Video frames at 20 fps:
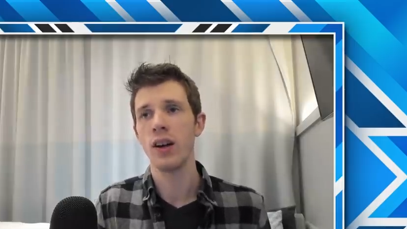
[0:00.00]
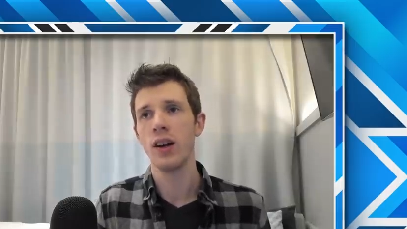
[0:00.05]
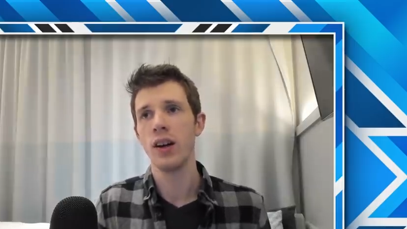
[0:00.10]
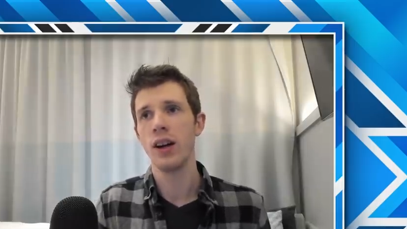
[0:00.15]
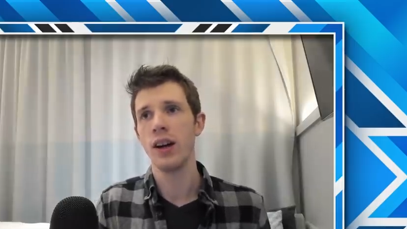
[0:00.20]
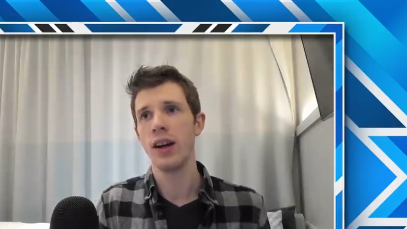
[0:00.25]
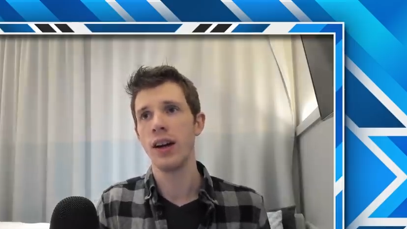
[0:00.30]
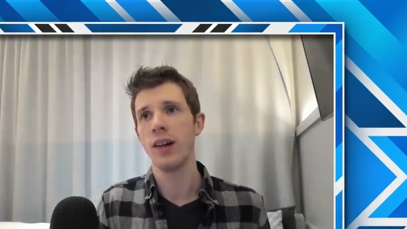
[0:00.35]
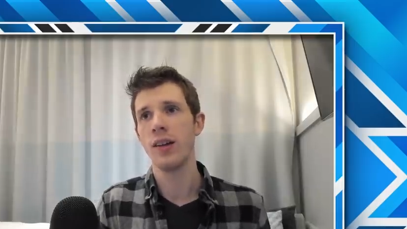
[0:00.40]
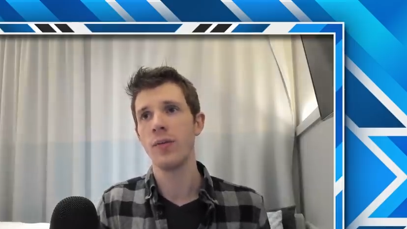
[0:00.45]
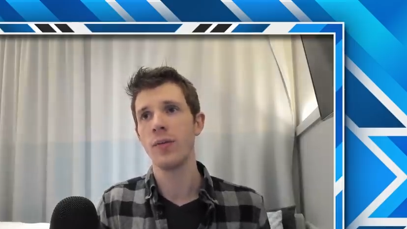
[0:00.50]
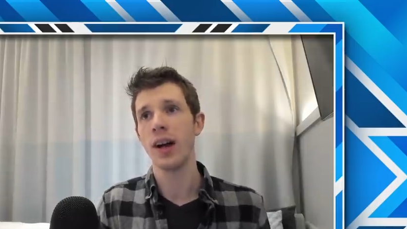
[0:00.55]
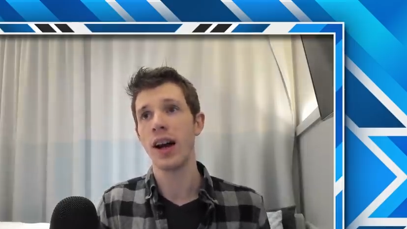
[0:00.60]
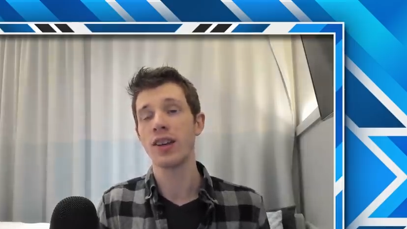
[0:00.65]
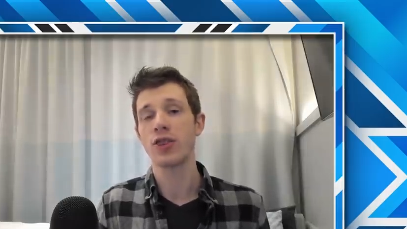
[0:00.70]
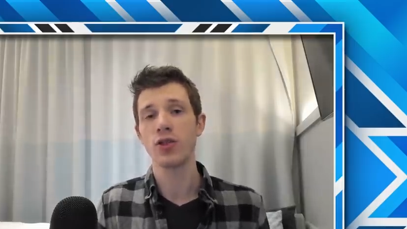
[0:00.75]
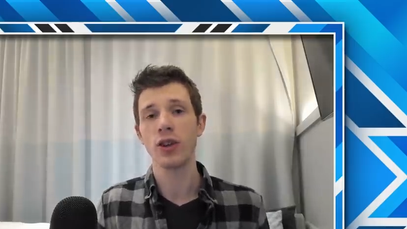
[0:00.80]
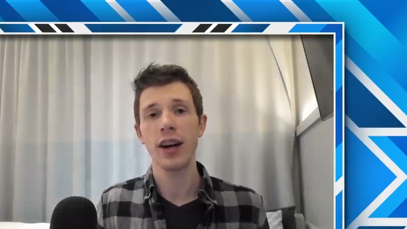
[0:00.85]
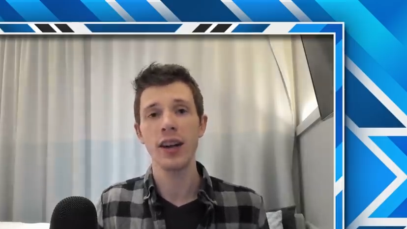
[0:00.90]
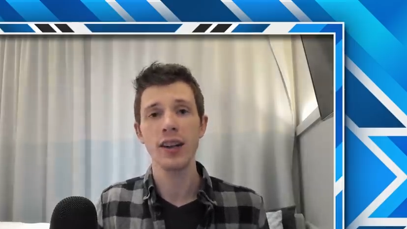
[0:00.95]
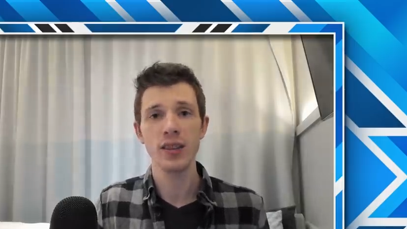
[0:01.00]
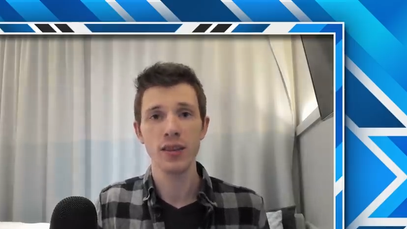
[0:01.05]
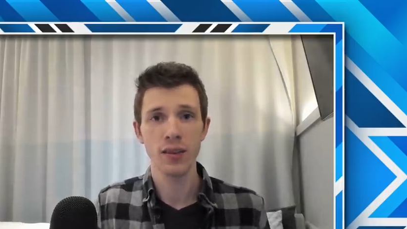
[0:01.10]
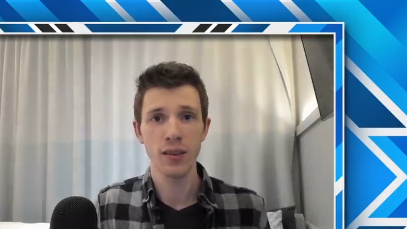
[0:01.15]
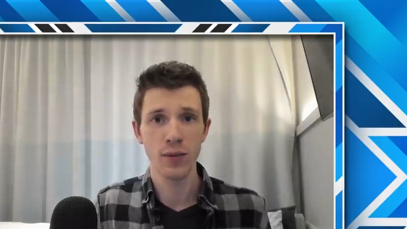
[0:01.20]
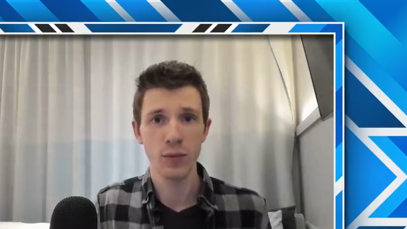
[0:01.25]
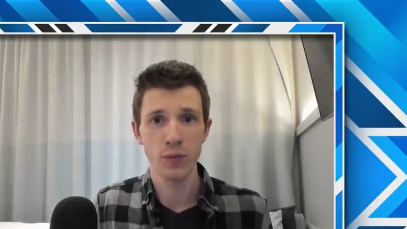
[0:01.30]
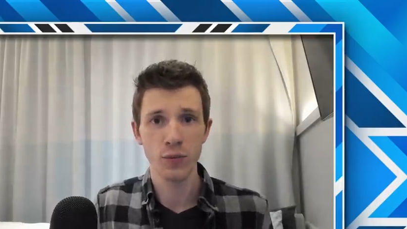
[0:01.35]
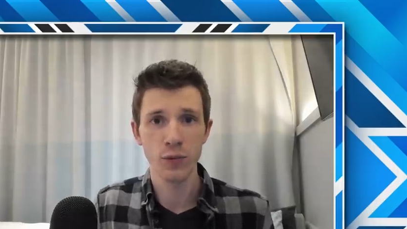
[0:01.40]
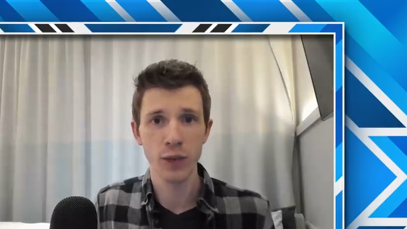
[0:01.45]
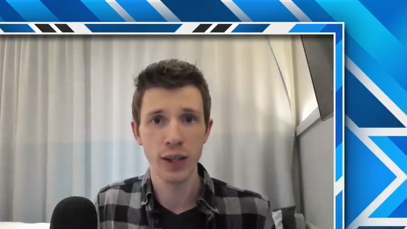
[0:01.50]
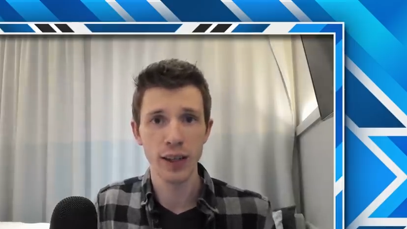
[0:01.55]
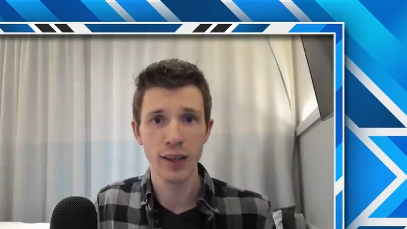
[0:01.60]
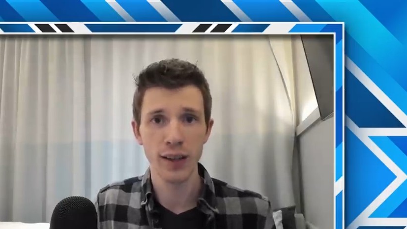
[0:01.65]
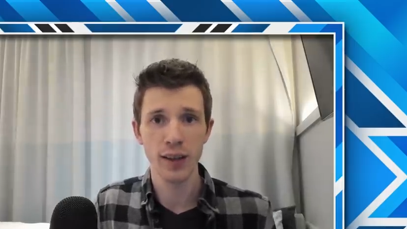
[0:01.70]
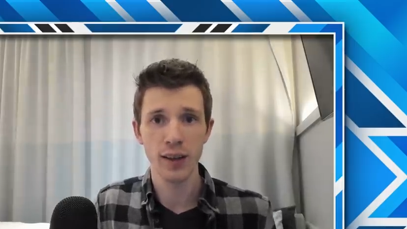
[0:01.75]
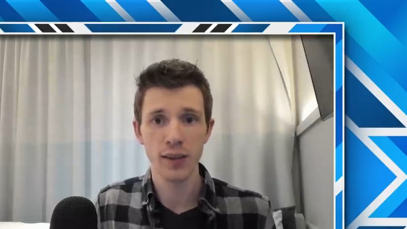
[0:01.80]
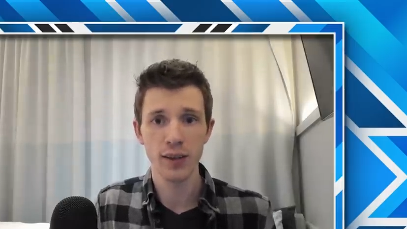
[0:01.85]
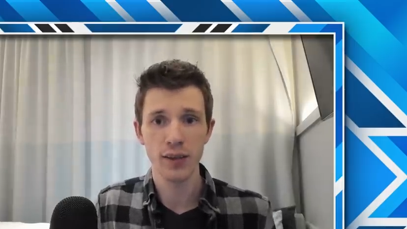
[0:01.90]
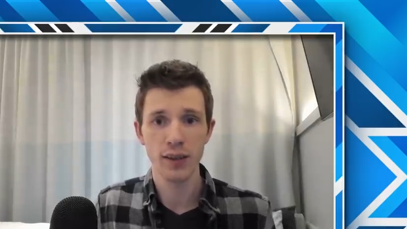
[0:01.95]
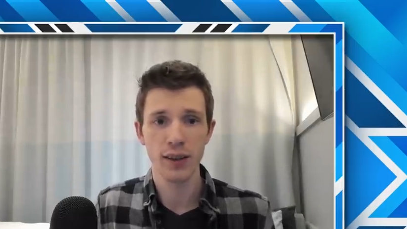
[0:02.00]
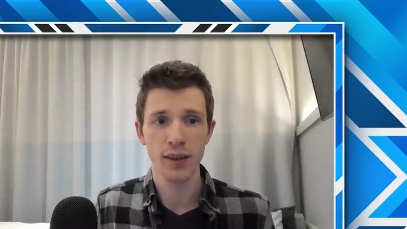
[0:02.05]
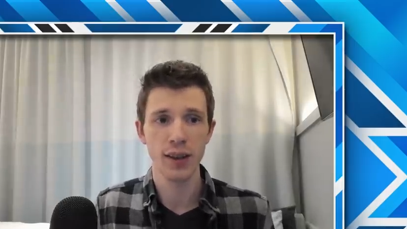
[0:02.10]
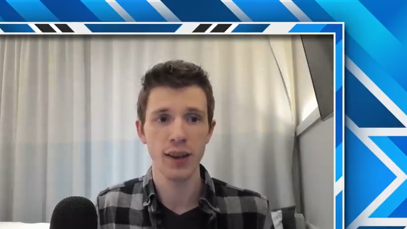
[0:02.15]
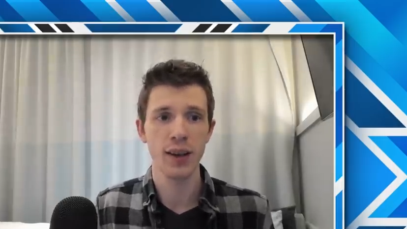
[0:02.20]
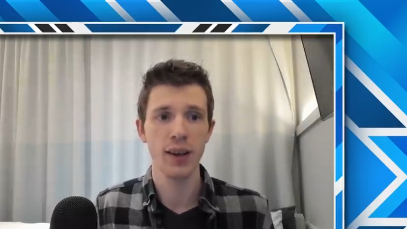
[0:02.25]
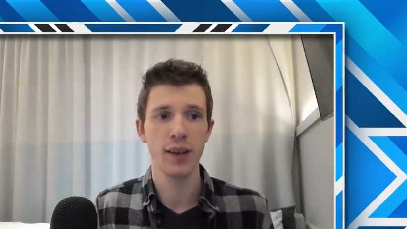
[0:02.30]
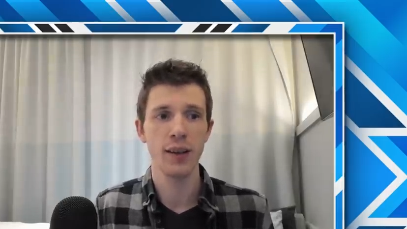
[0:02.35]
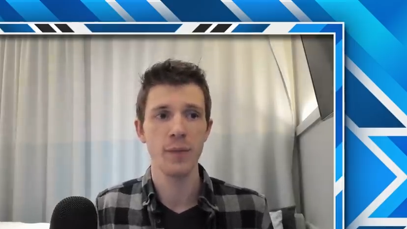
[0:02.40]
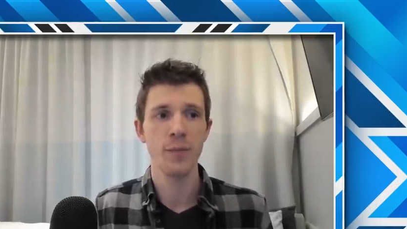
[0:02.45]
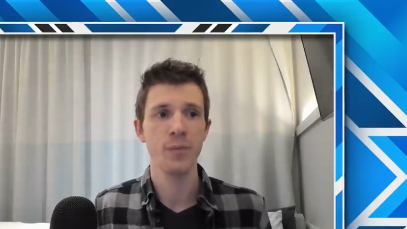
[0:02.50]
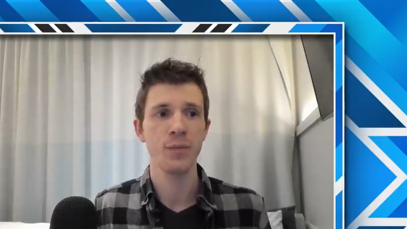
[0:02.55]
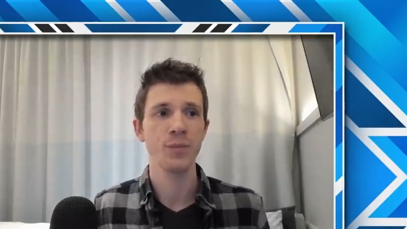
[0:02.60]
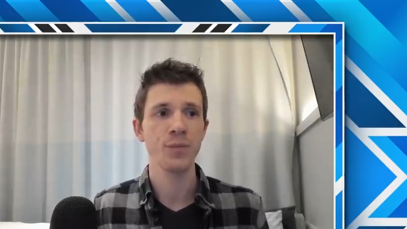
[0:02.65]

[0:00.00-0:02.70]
um, I try to read the